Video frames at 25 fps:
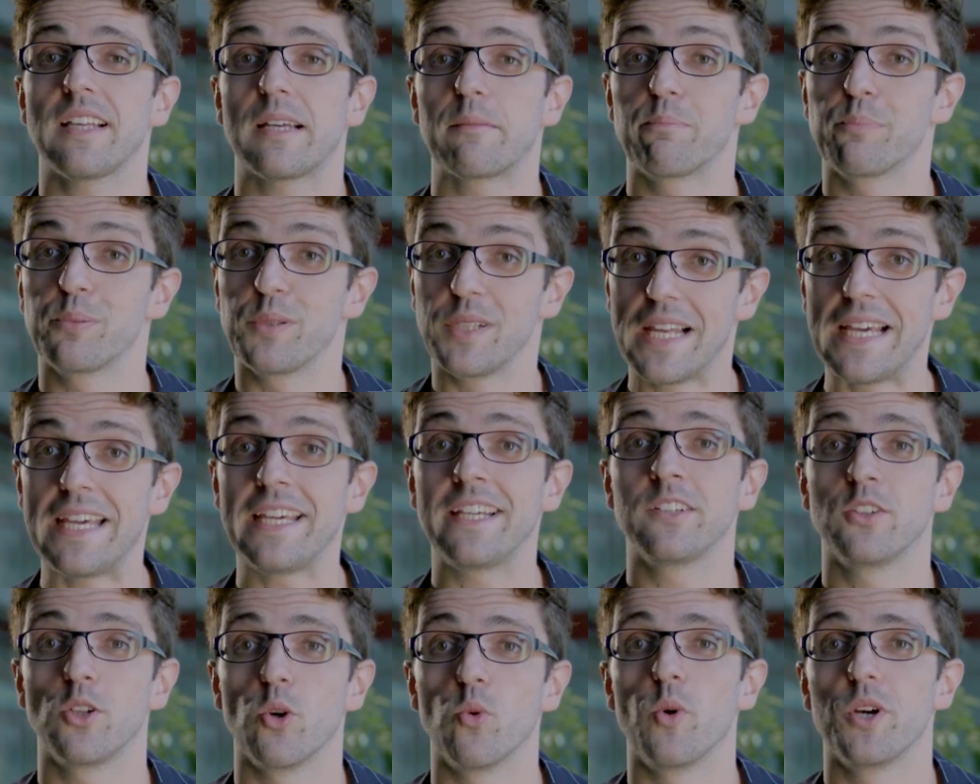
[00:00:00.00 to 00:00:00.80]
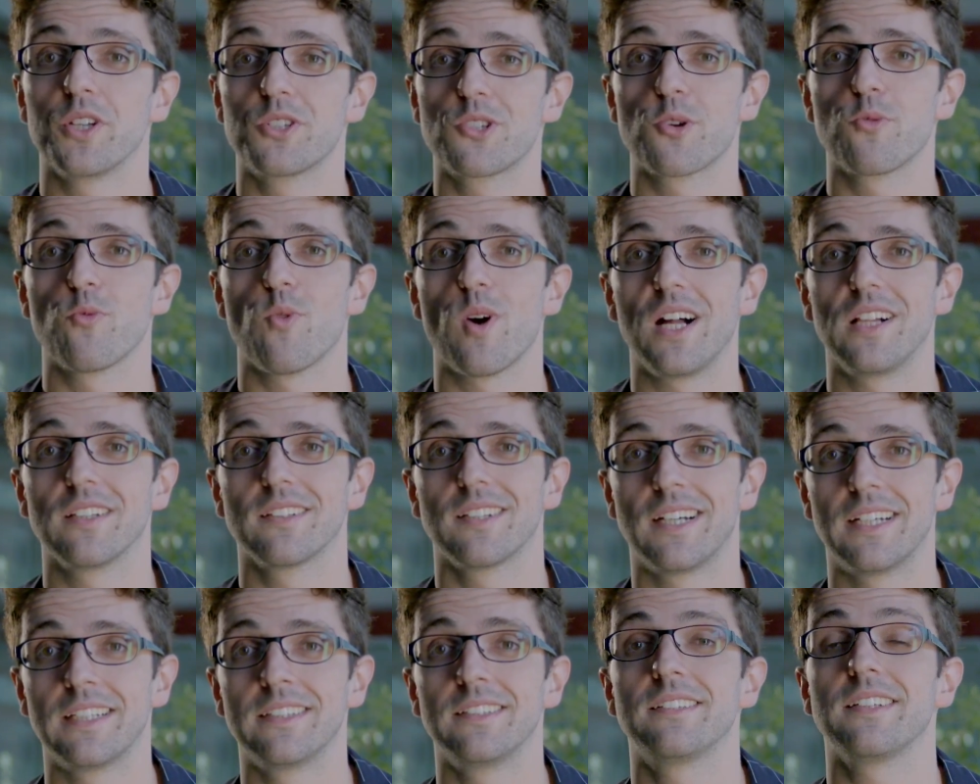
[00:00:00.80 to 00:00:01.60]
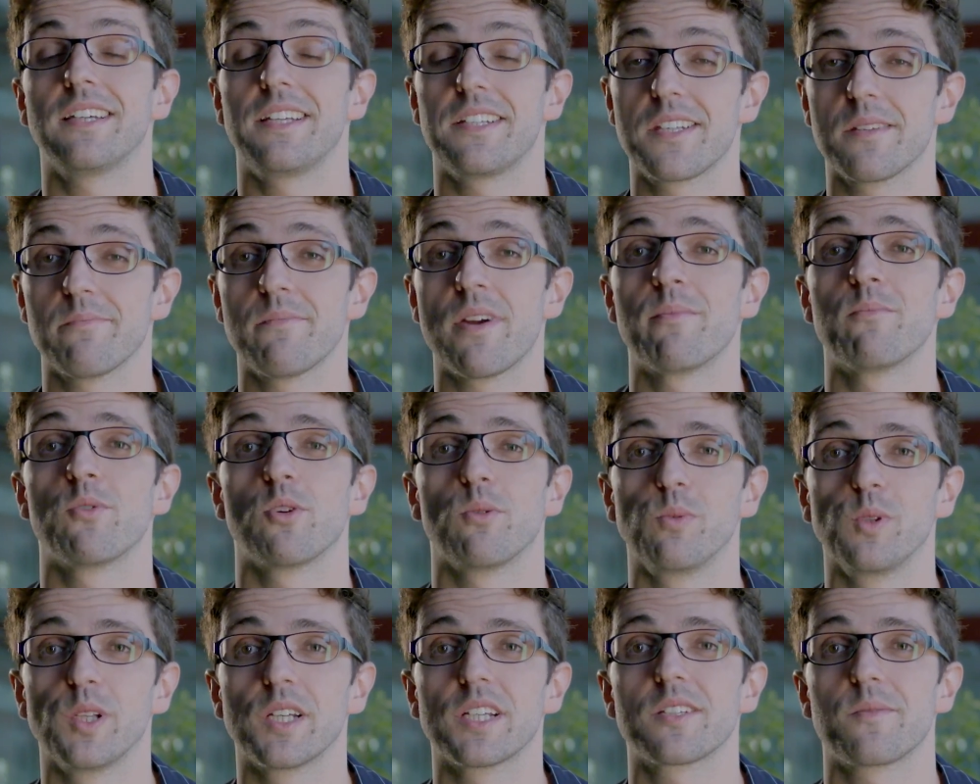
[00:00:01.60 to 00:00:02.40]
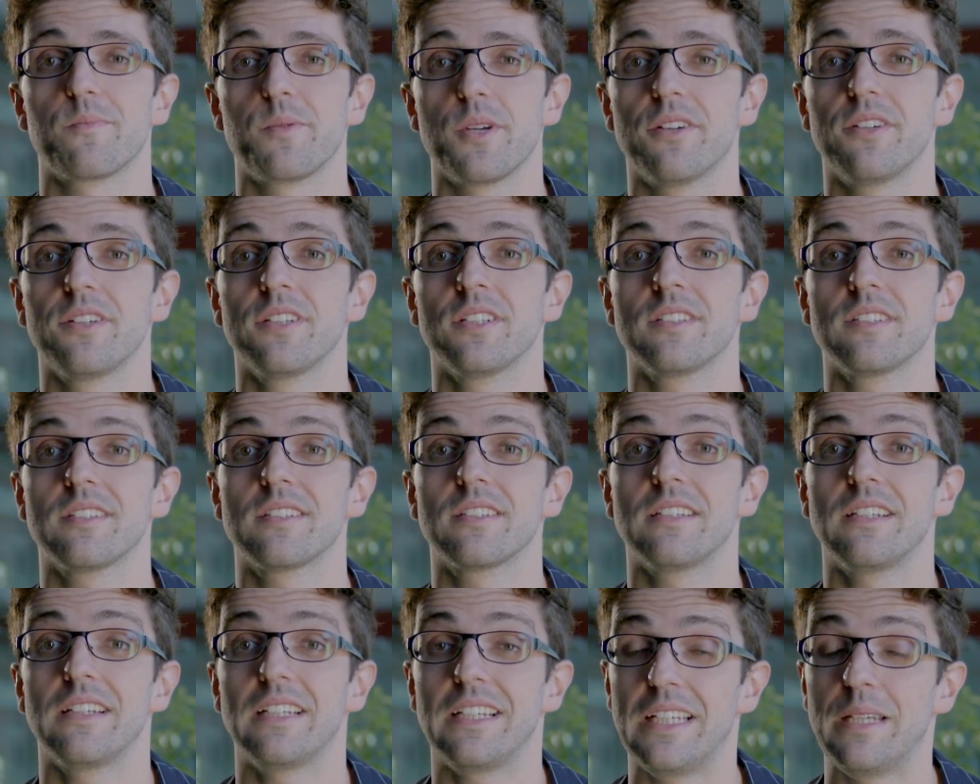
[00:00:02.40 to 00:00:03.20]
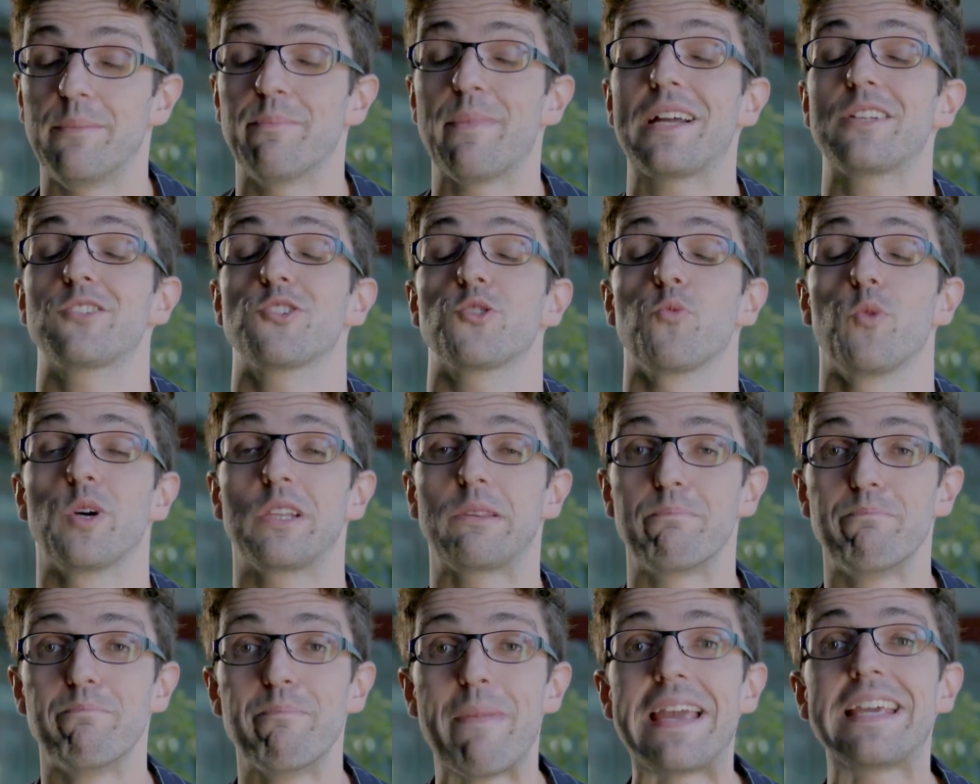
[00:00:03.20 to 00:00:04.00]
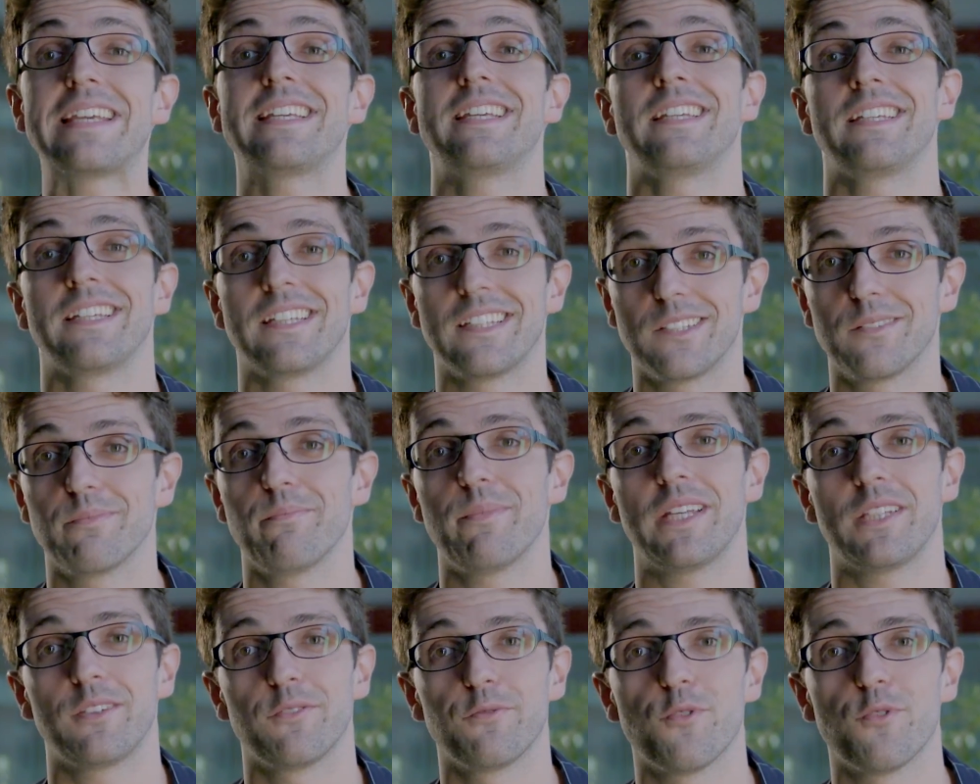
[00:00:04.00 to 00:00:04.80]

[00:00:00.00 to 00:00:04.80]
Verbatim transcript: that playing The Witcher Wild Hunt is a memorable experience, imagine what making it meant